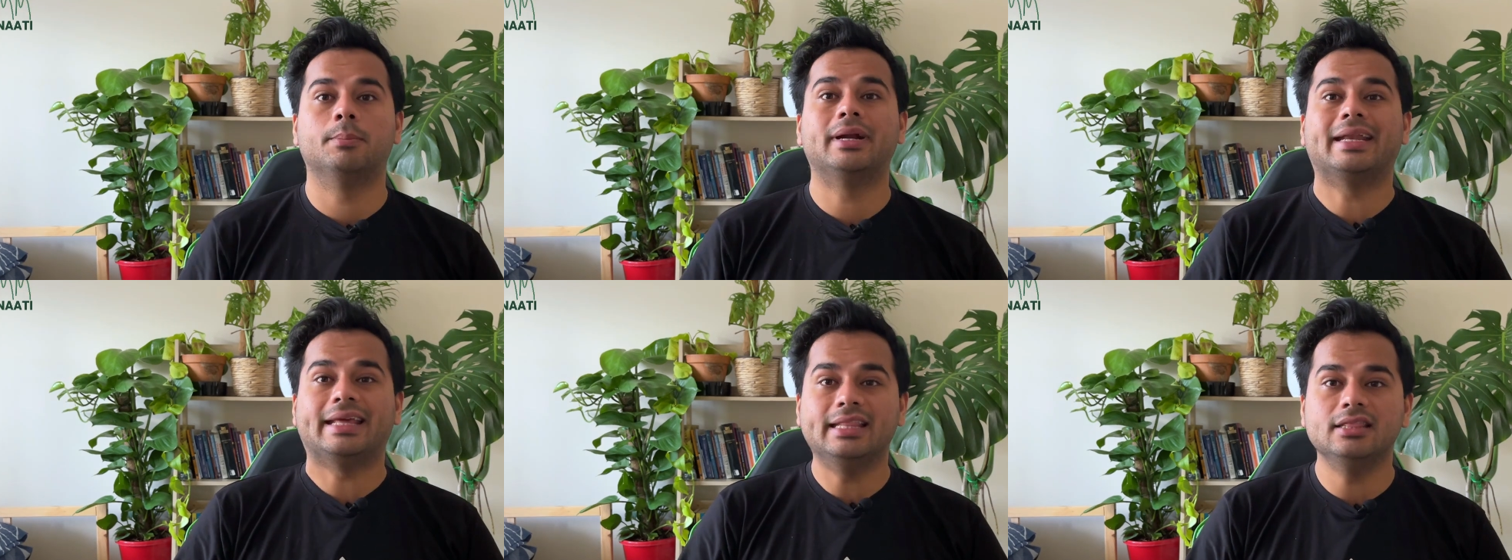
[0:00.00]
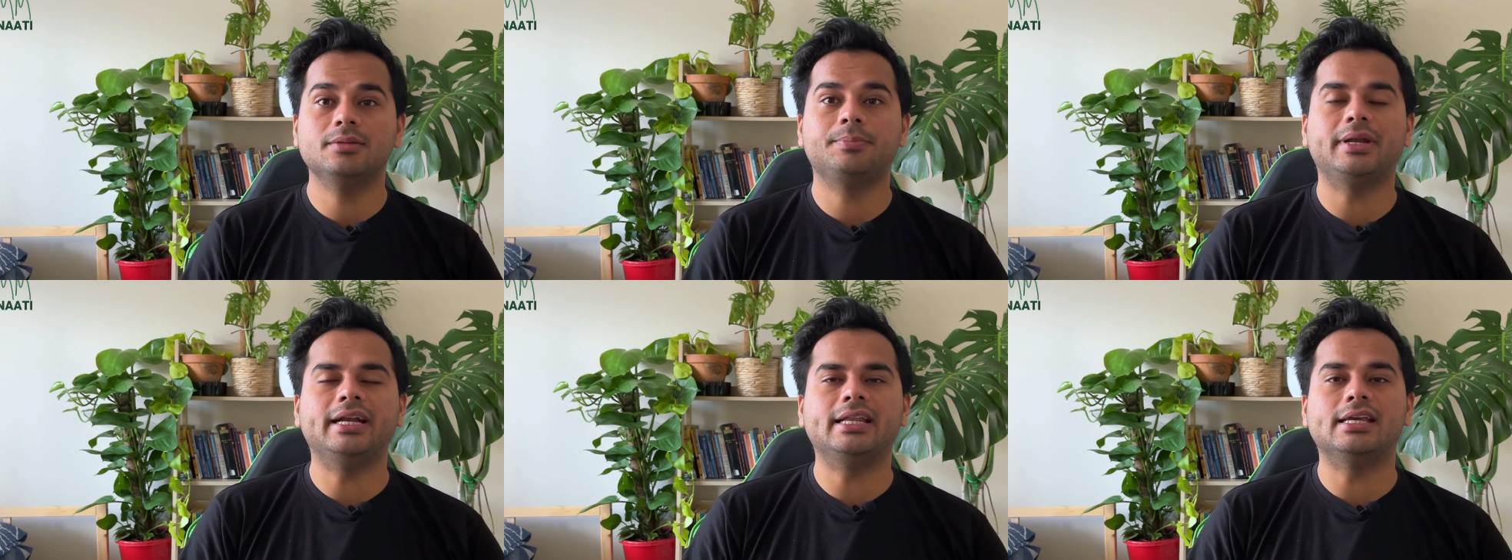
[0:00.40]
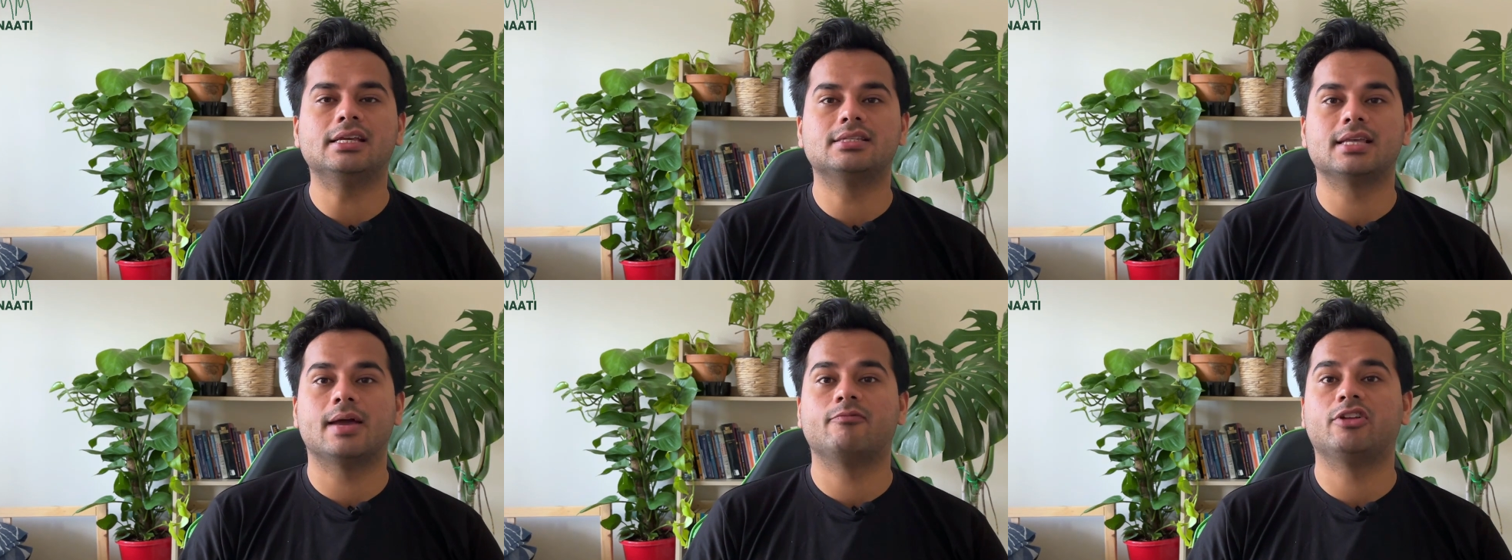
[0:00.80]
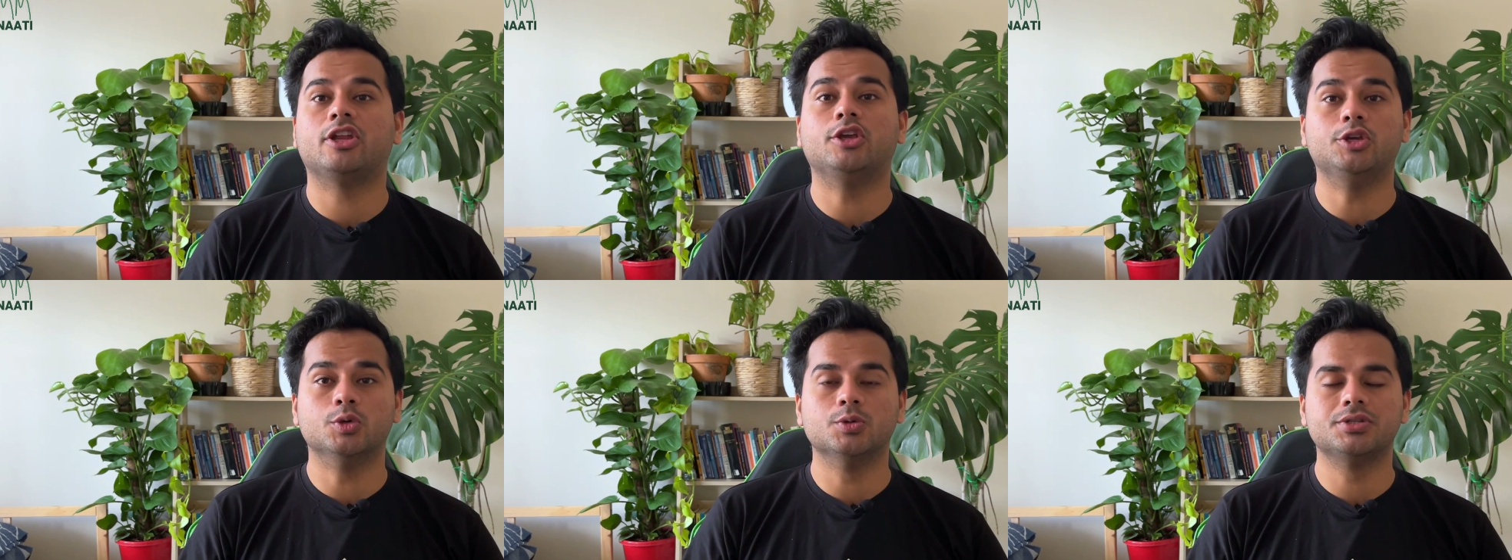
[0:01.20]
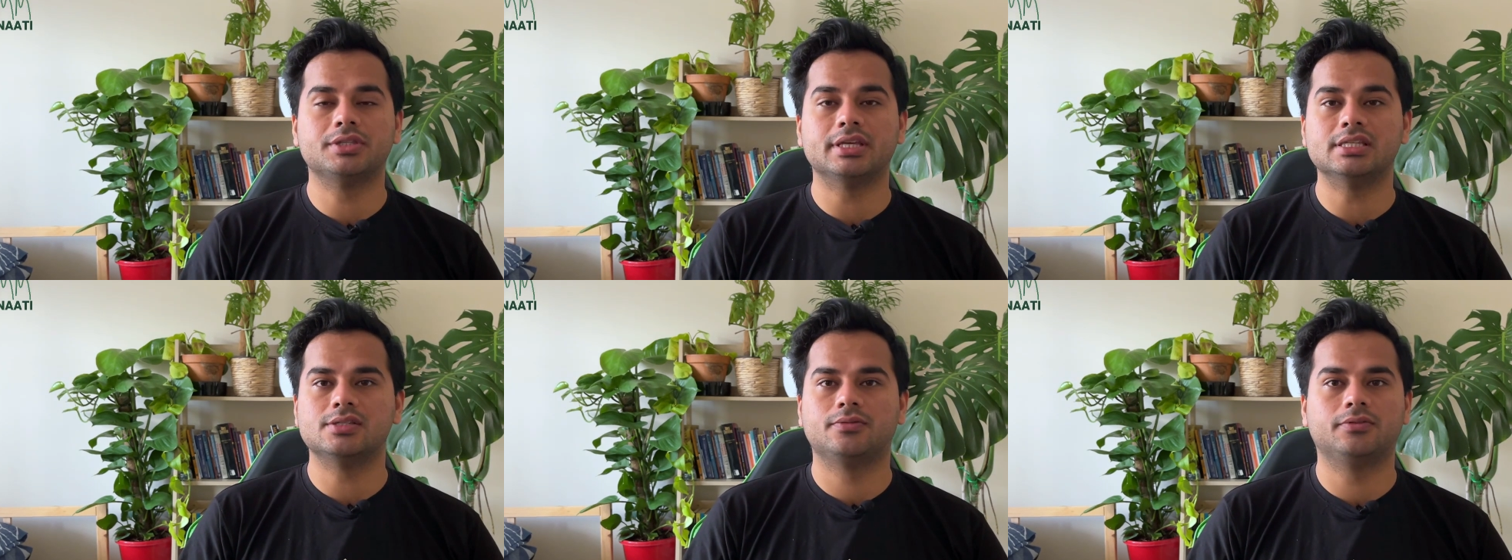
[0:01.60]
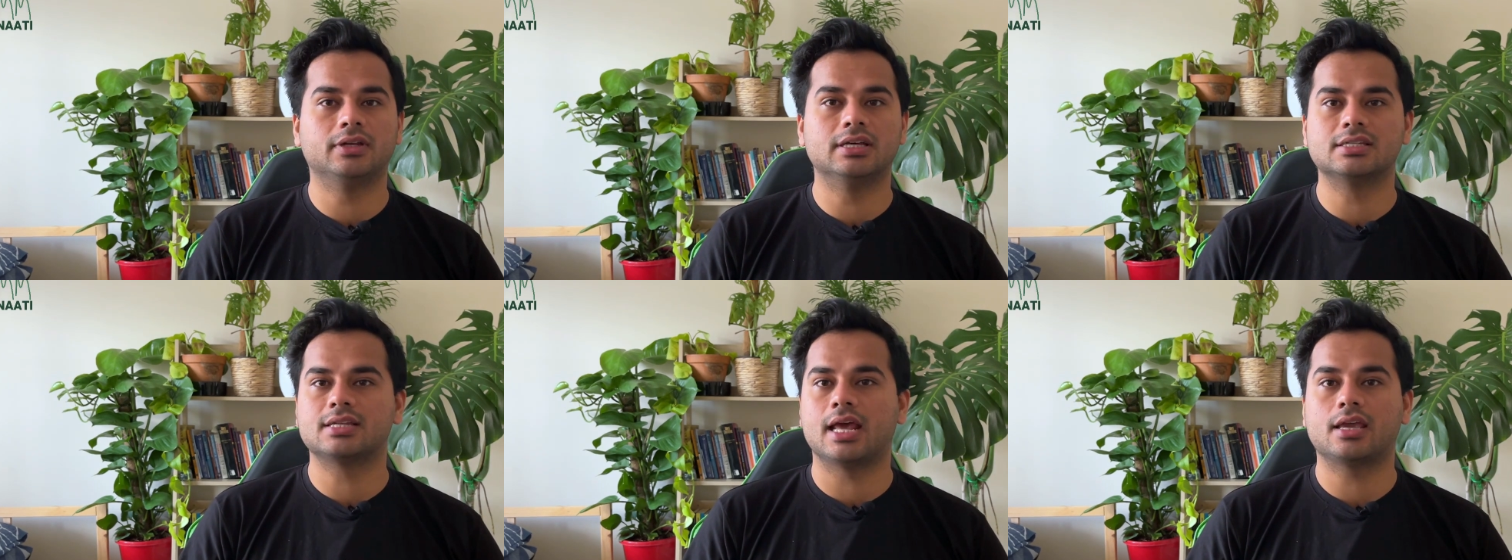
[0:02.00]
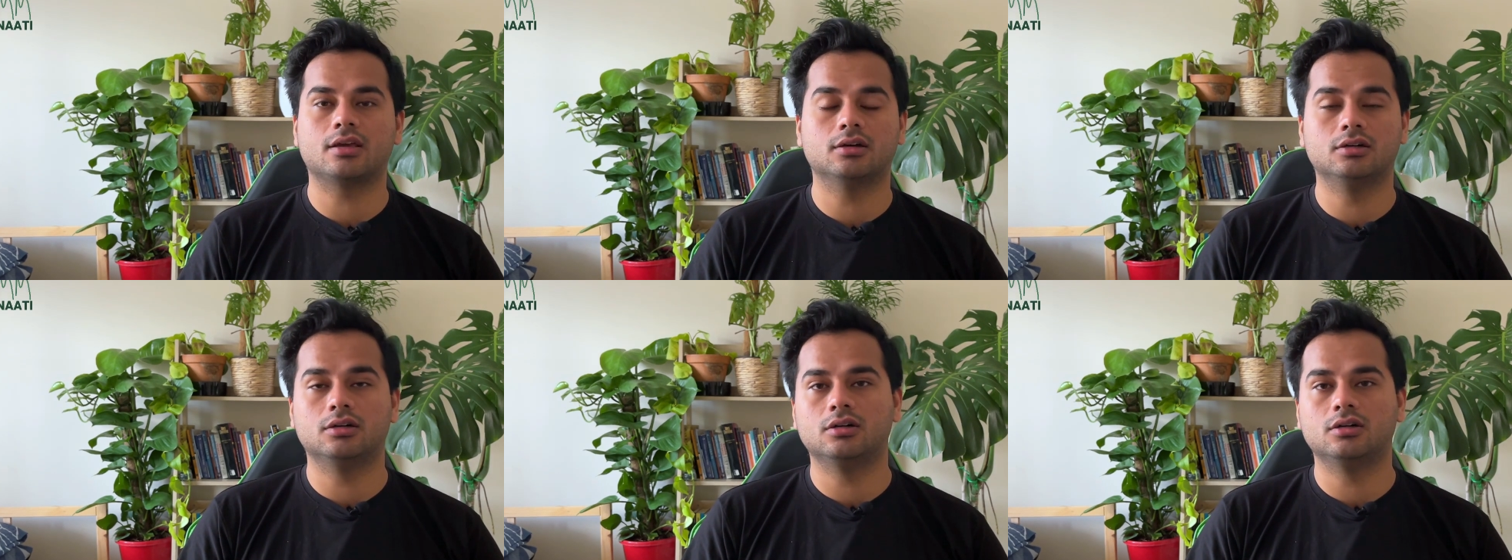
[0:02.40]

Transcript: But in the PT exam, when you use these fillers like,